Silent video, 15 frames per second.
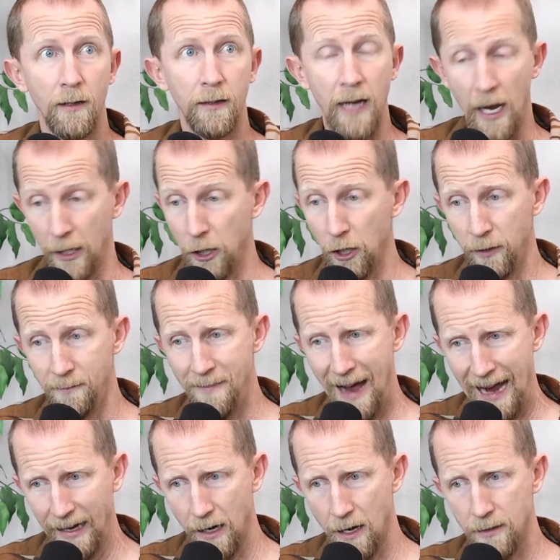Yeah. Good and
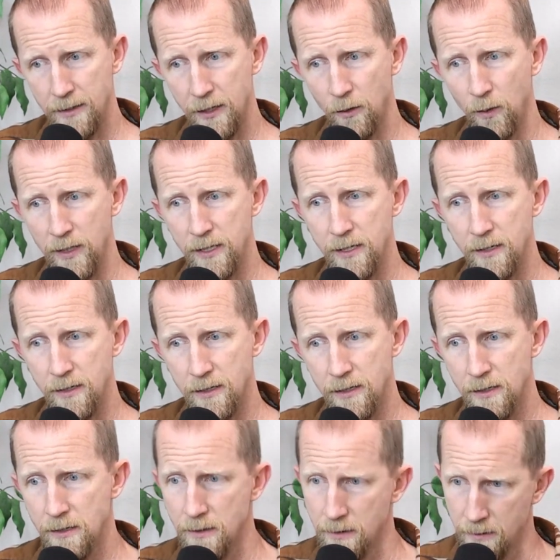bad
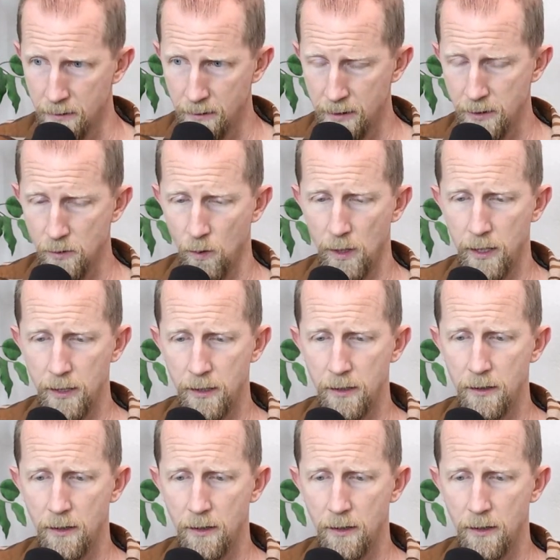consequences is what